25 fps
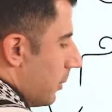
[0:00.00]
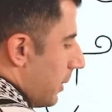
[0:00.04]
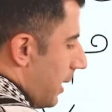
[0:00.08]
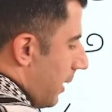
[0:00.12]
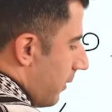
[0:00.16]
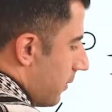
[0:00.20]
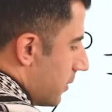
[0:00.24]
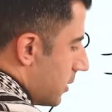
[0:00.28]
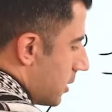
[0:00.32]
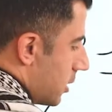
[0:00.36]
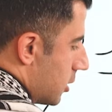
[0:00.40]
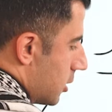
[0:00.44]
we
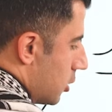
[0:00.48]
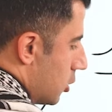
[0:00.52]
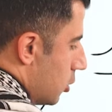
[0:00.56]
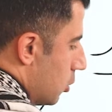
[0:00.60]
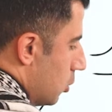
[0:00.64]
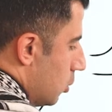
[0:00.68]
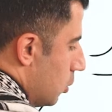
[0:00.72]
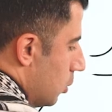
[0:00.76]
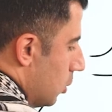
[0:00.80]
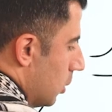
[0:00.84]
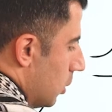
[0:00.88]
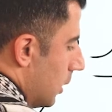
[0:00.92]
have
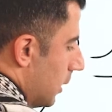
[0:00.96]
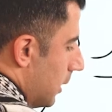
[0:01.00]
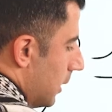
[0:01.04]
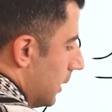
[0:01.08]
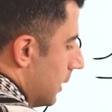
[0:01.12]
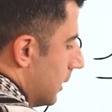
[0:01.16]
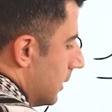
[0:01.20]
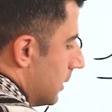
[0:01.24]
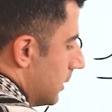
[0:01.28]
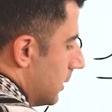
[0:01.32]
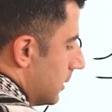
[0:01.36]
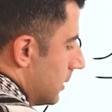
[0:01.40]
stu,
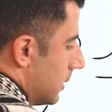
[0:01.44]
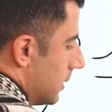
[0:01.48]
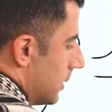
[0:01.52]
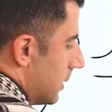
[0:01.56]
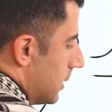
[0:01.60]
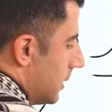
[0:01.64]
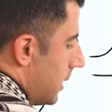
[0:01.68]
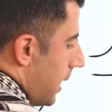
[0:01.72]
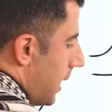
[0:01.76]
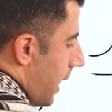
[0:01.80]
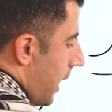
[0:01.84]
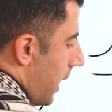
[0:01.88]

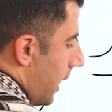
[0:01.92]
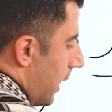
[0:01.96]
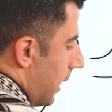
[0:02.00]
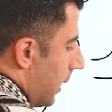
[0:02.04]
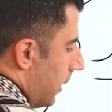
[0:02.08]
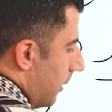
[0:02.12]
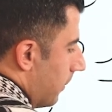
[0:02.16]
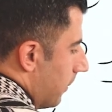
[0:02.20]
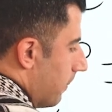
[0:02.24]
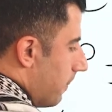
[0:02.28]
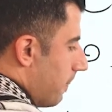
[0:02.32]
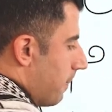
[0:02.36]
de.
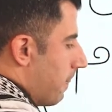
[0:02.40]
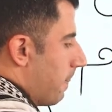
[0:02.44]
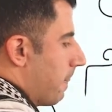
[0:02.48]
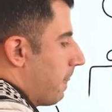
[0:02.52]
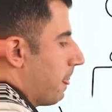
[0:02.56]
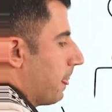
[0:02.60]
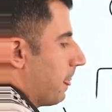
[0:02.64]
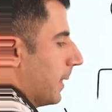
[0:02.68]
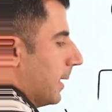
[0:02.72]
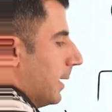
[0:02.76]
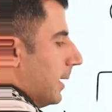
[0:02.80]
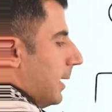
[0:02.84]

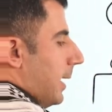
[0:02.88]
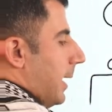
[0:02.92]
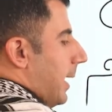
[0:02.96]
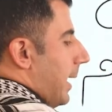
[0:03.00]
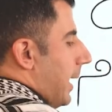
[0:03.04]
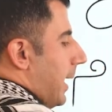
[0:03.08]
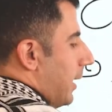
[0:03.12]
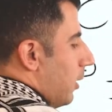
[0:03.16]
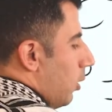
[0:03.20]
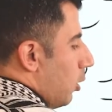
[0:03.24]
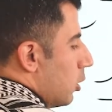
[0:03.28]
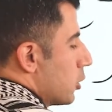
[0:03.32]

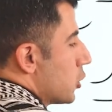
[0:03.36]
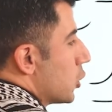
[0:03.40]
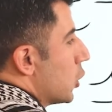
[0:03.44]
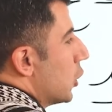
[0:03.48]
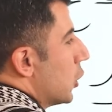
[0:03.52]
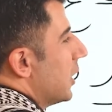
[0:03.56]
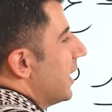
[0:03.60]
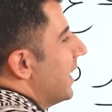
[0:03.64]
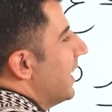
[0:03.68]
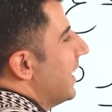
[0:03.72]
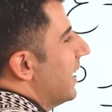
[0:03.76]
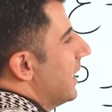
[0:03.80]
And also
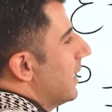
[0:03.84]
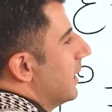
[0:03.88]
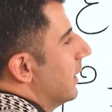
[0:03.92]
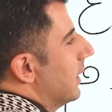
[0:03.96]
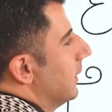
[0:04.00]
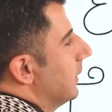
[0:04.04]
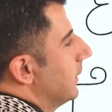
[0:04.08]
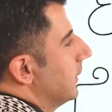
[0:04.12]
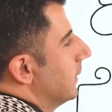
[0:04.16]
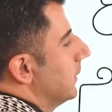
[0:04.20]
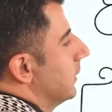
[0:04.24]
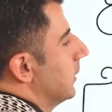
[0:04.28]

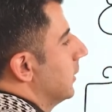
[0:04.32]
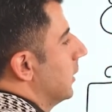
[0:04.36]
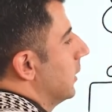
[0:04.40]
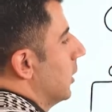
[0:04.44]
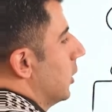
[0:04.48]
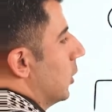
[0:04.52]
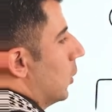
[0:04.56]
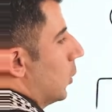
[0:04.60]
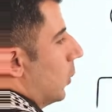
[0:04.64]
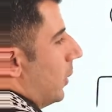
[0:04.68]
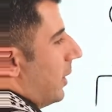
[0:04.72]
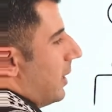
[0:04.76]
ne.
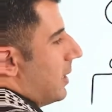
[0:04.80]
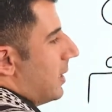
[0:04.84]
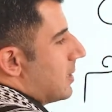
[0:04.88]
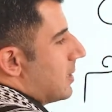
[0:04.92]
Where